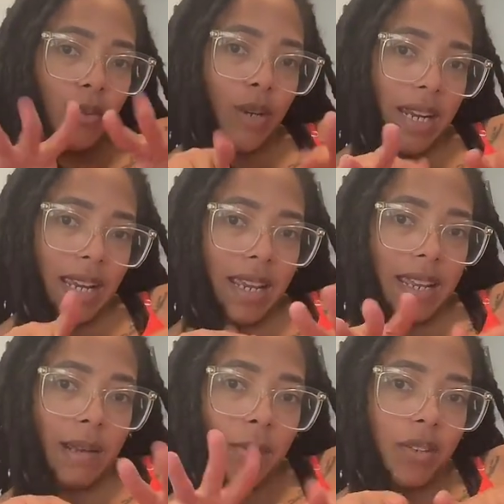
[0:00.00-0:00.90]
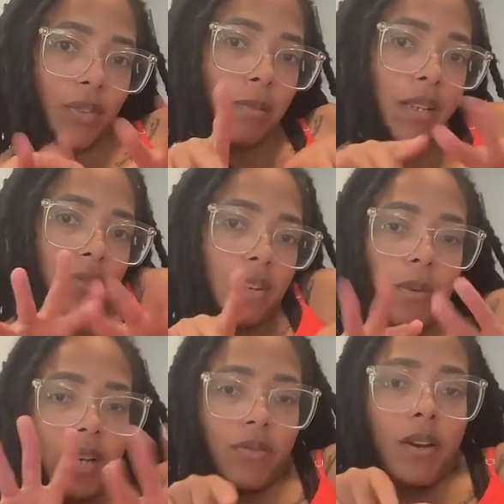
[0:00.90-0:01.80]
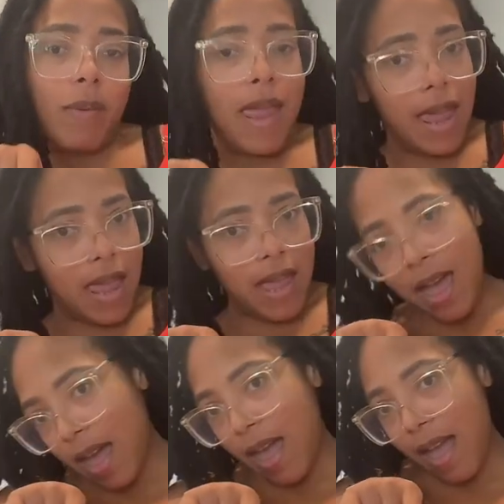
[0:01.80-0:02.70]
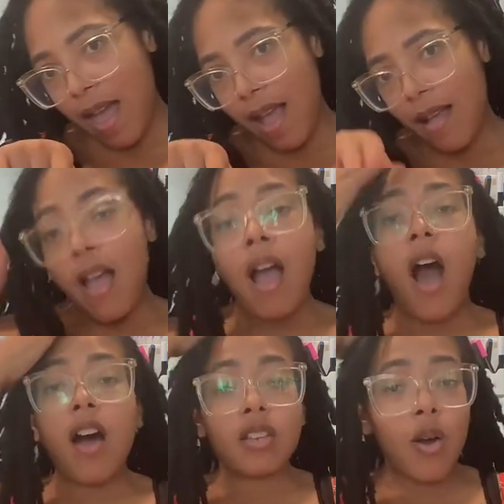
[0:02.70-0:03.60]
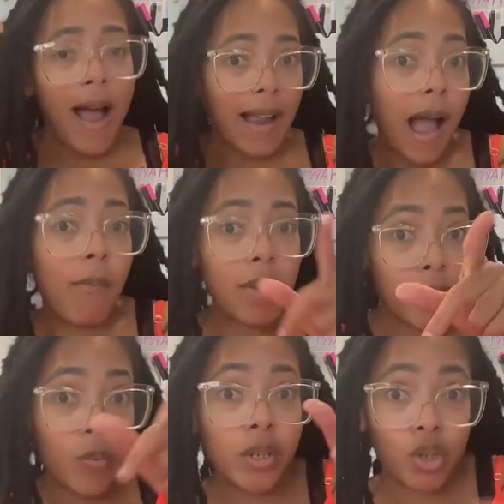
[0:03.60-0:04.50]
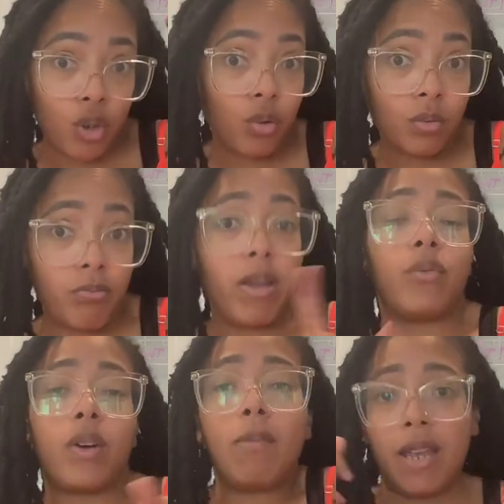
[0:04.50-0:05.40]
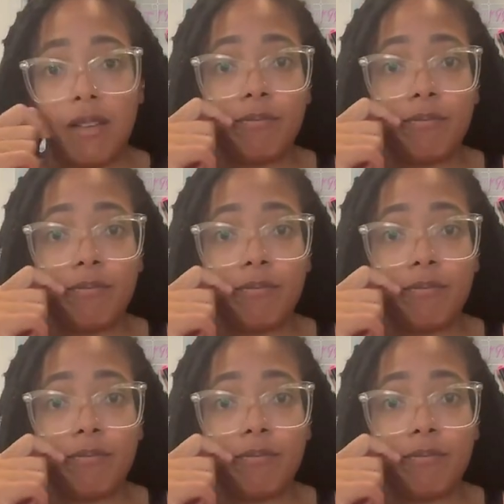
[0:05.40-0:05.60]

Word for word: best friend, best friend, best friend, best friend, man. Hey. also, I got beef with you, best friend,